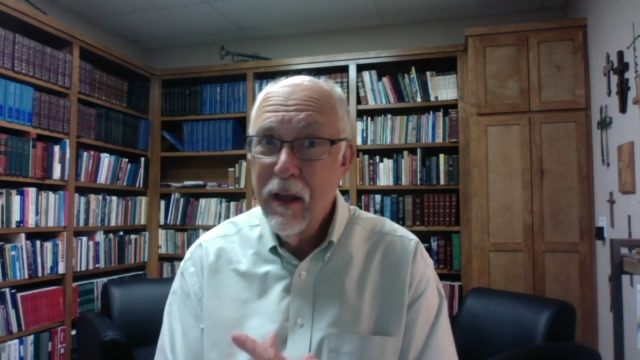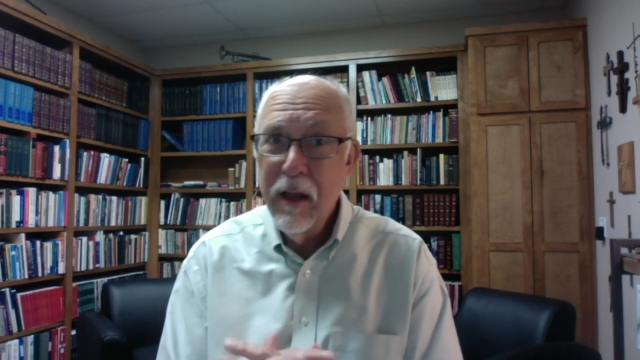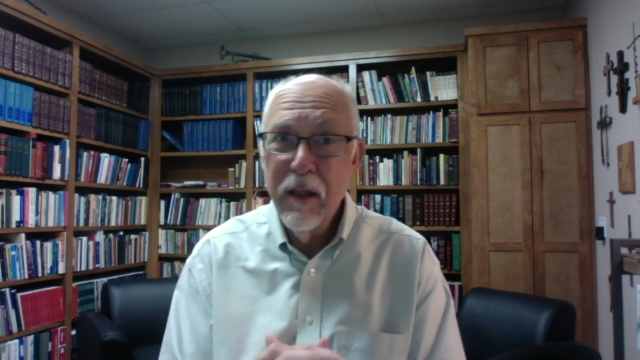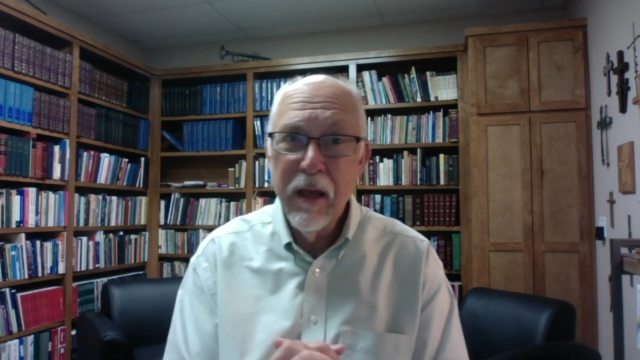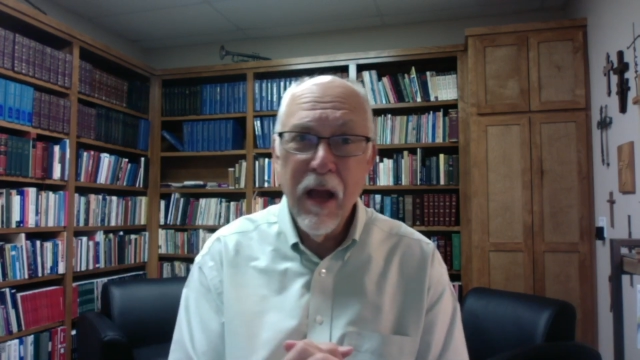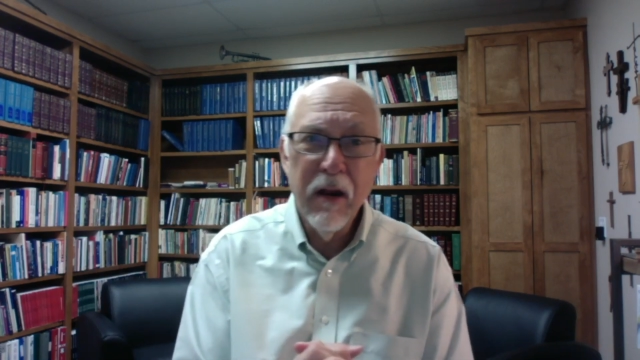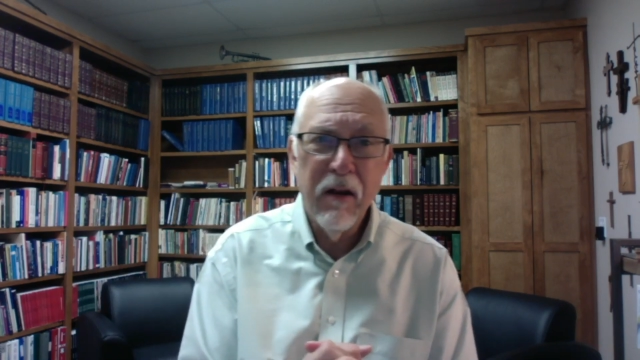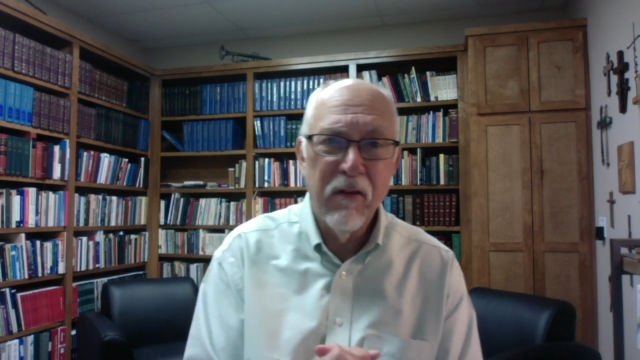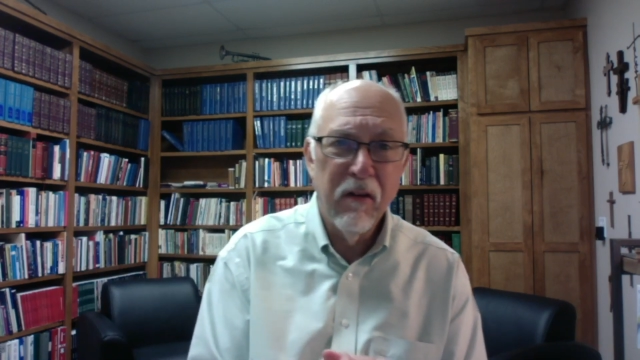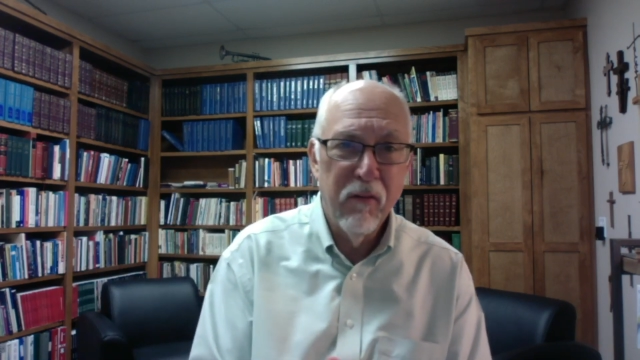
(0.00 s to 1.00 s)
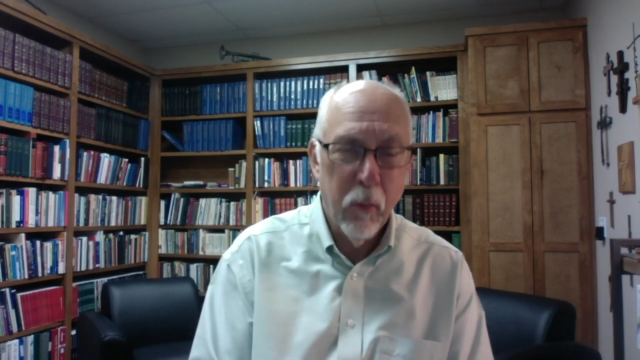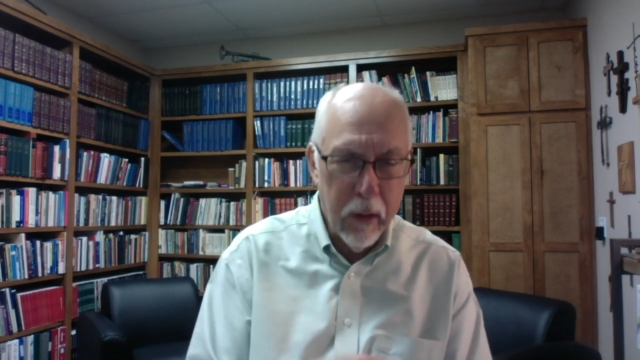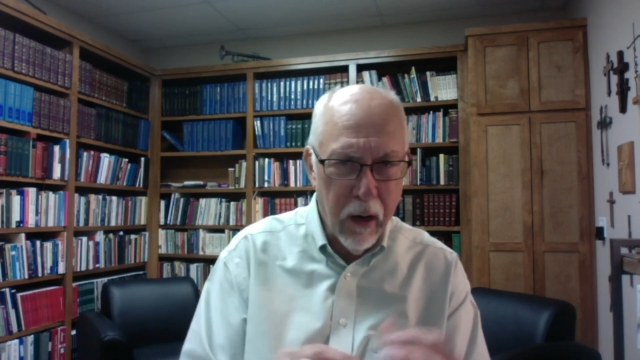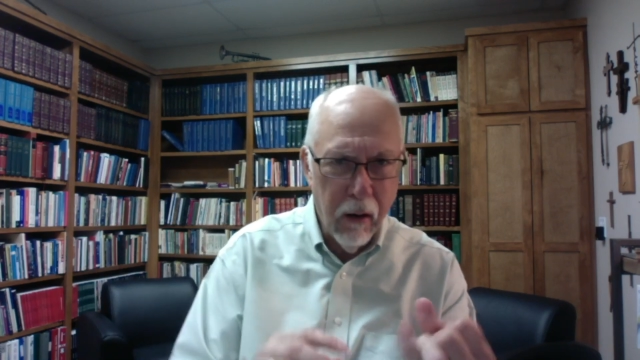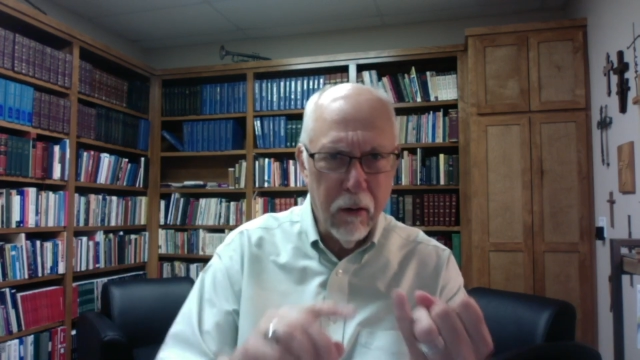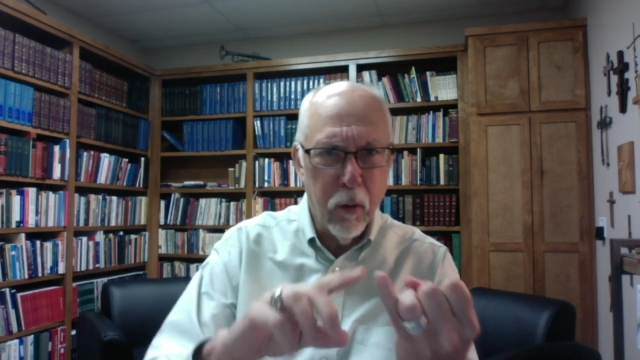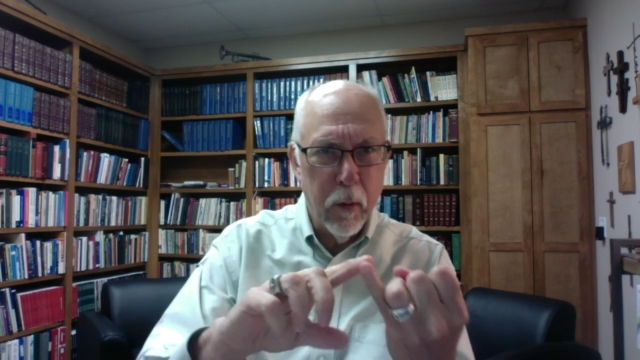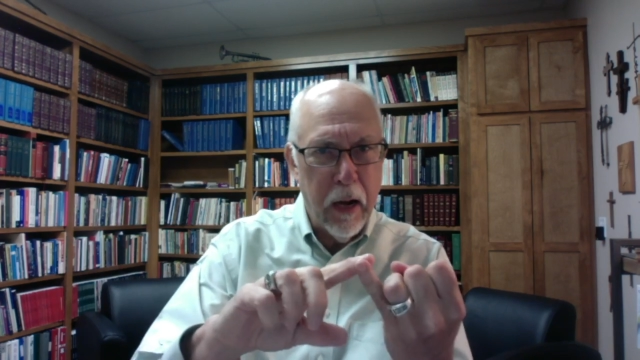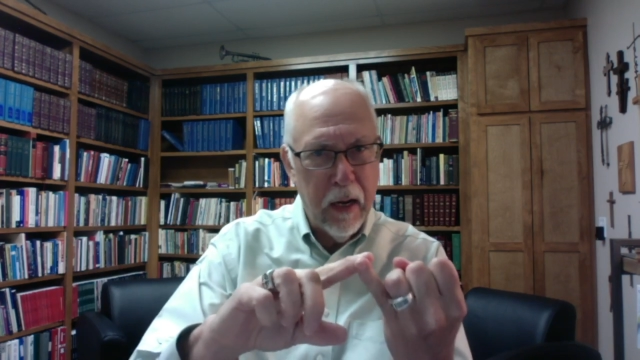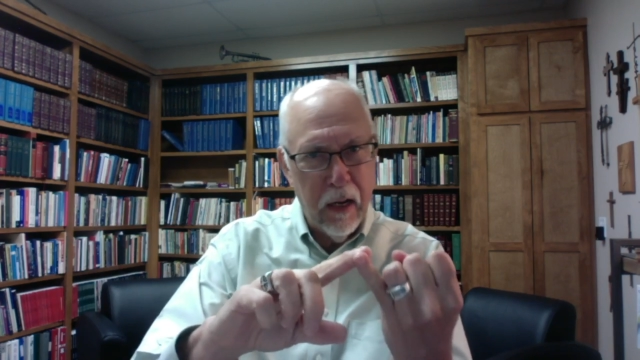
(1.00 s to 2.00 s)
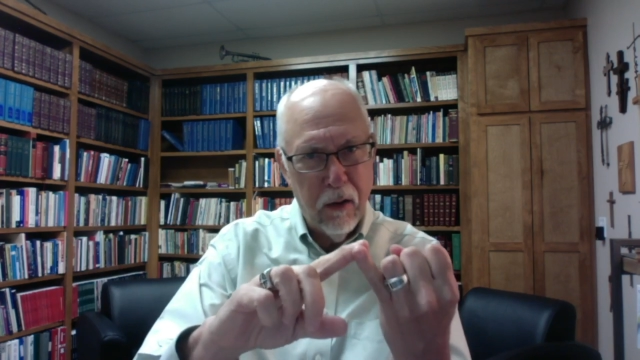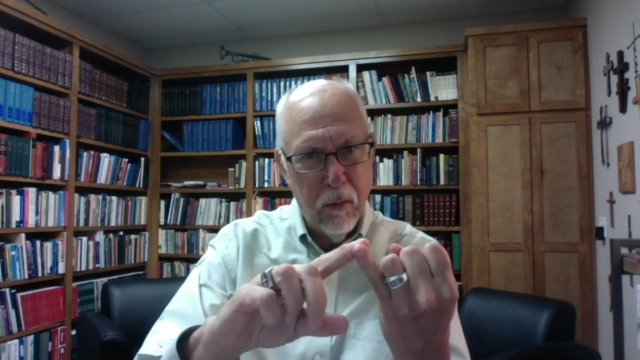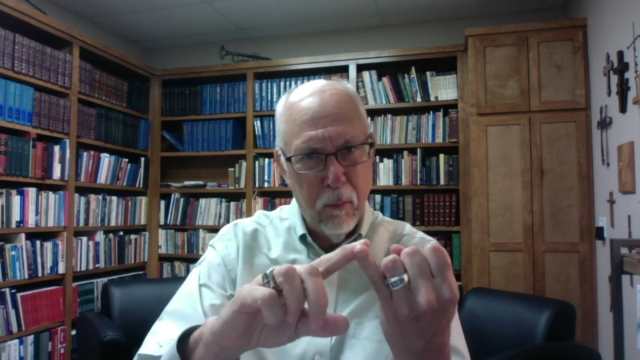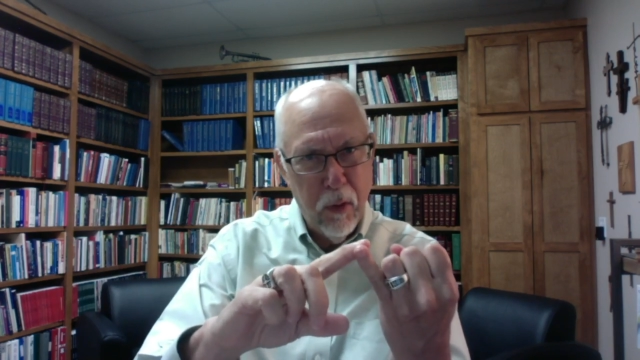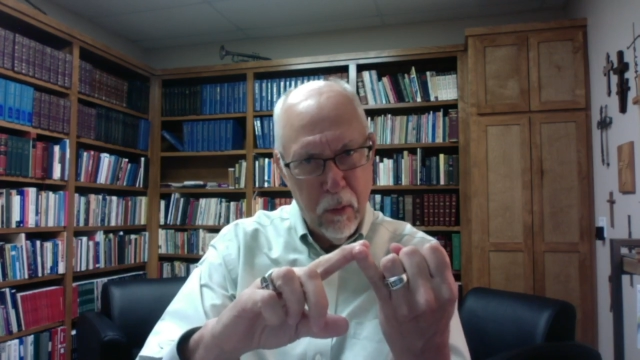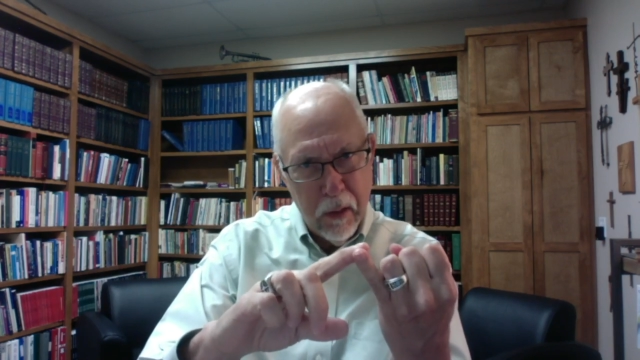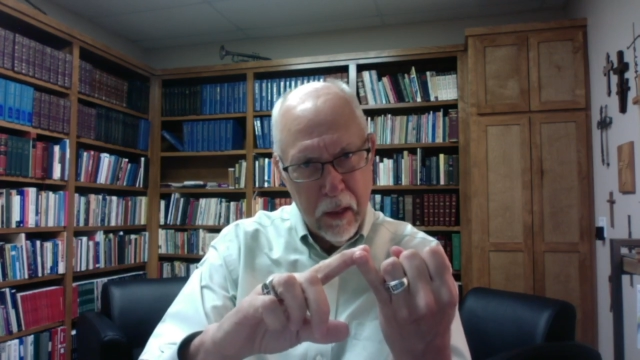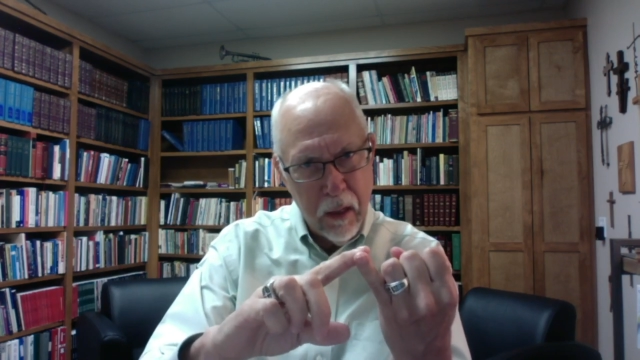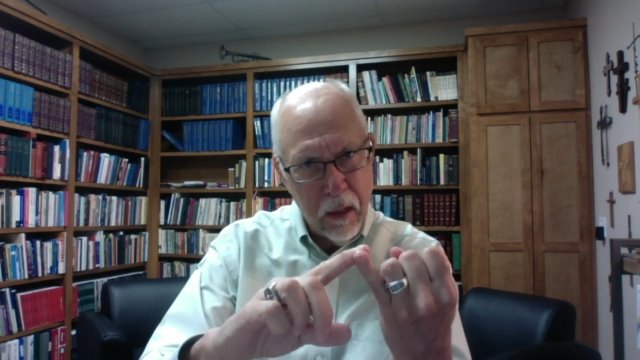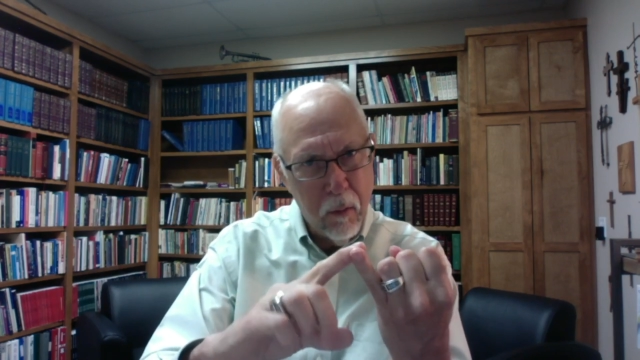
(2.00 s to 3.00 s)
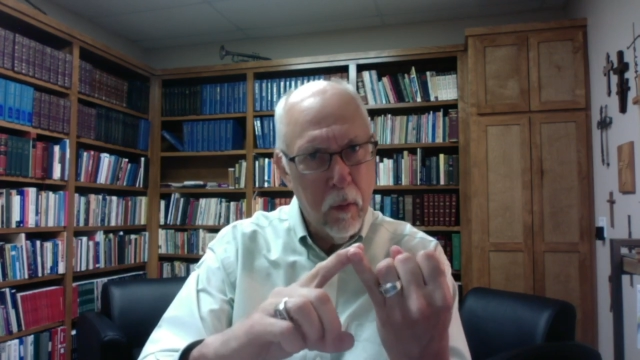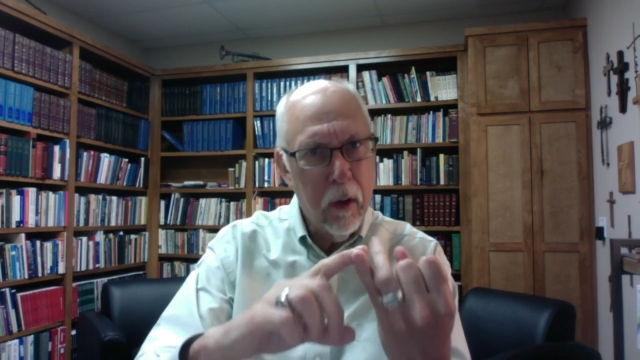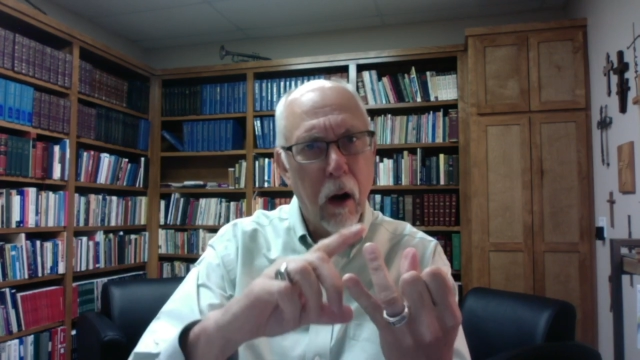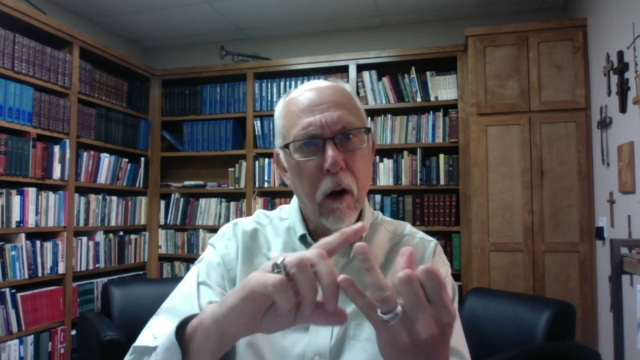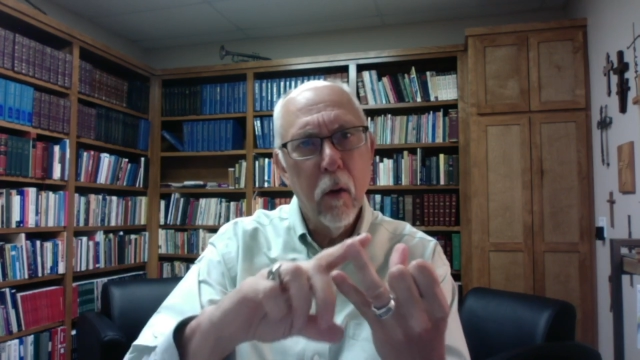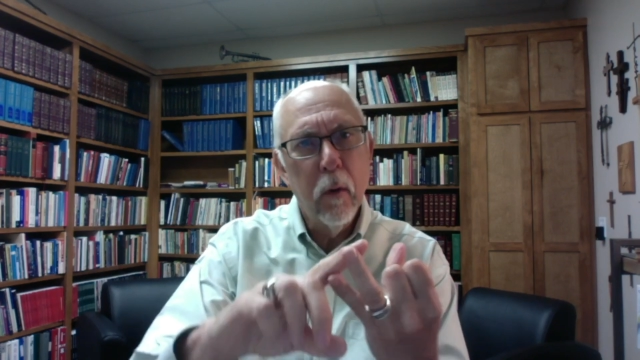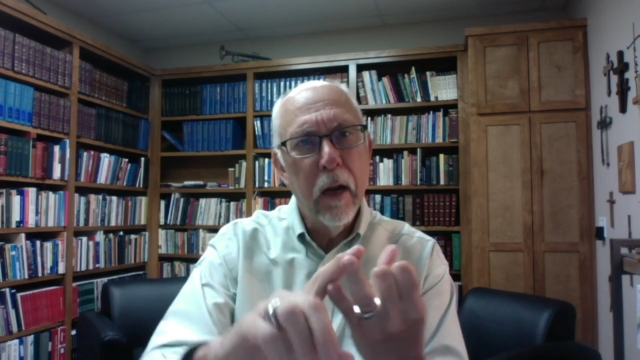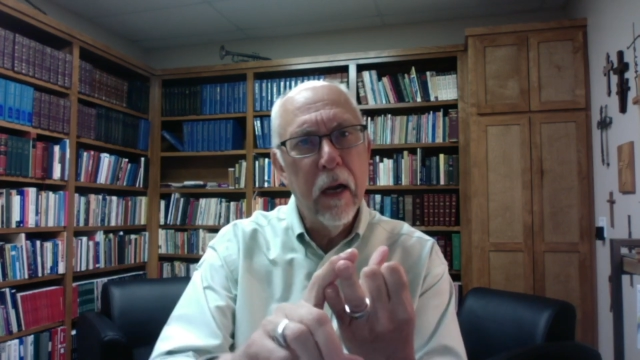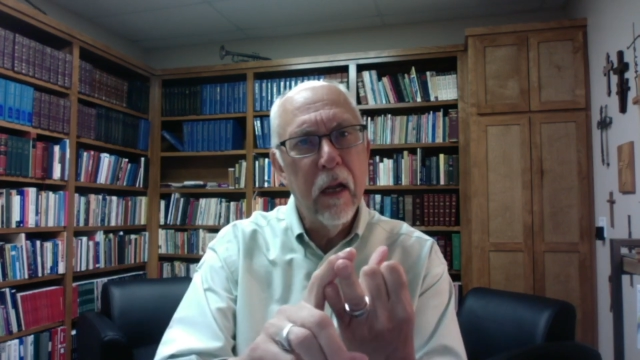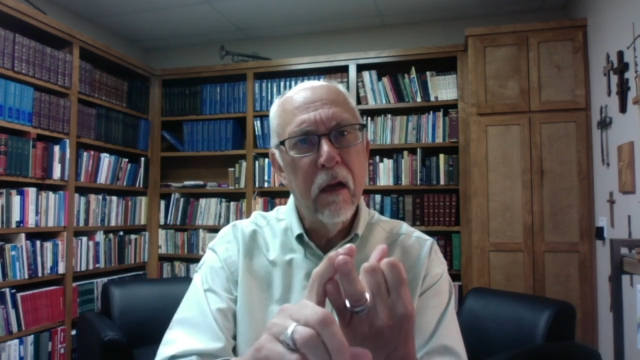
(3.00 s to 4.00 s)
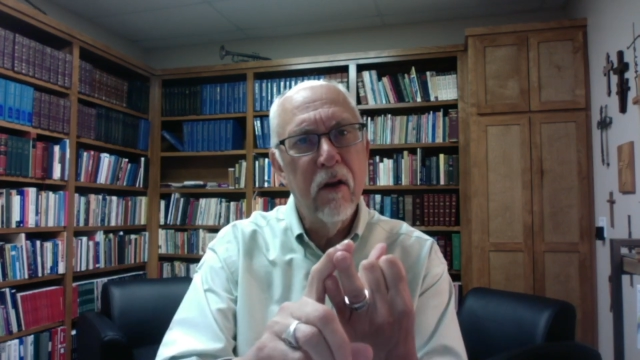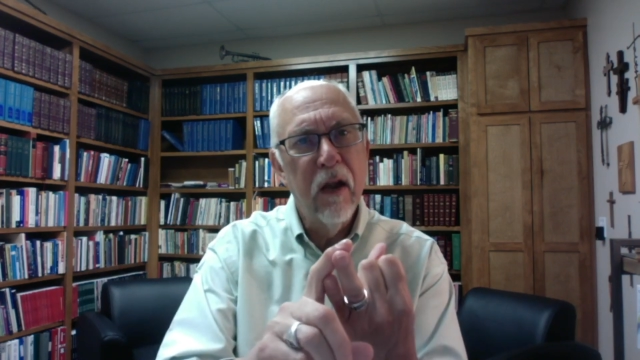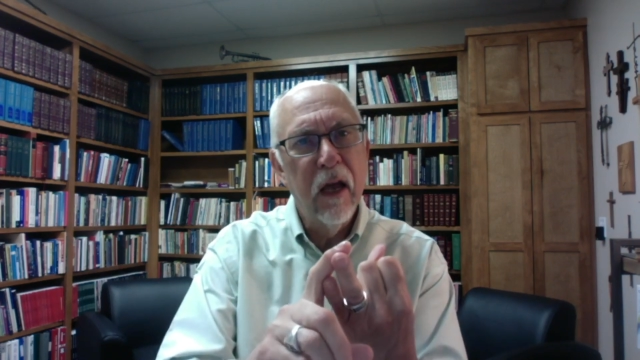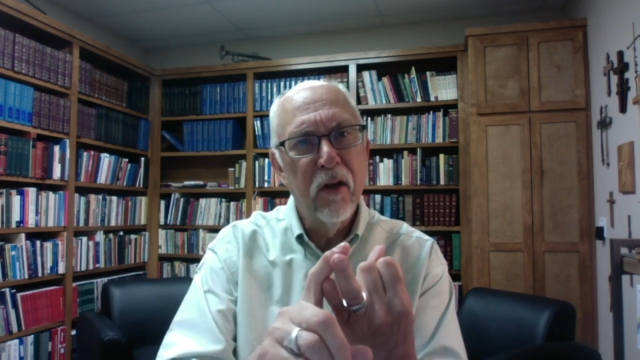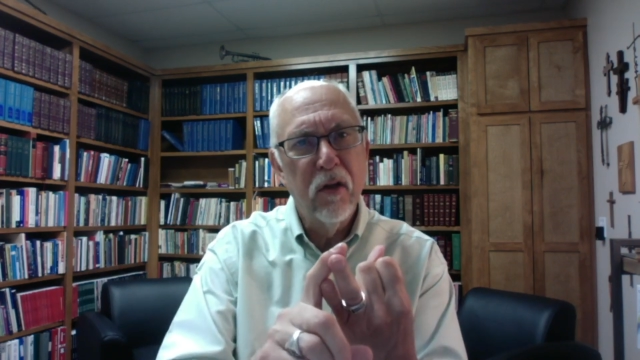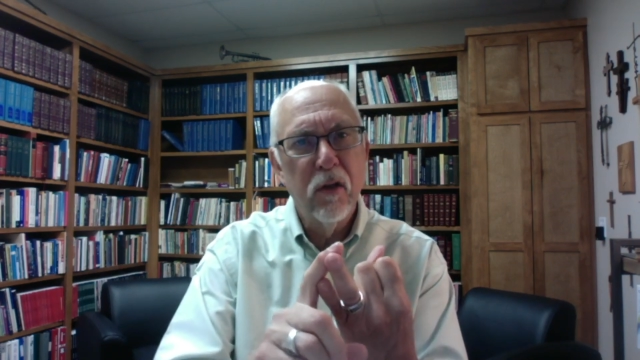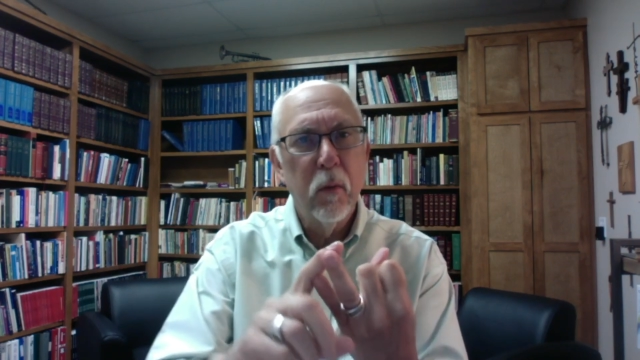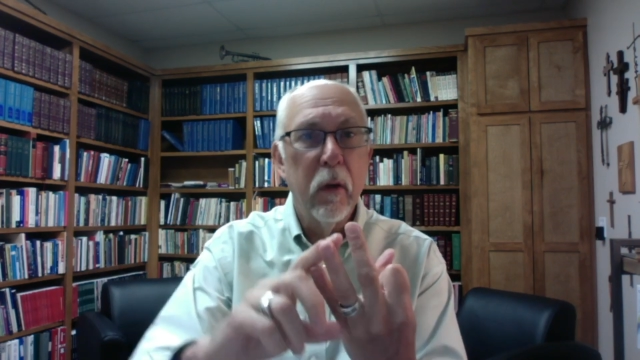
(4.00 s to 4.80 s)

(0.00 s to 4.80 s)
in the context of we are creating community. We are creating connections.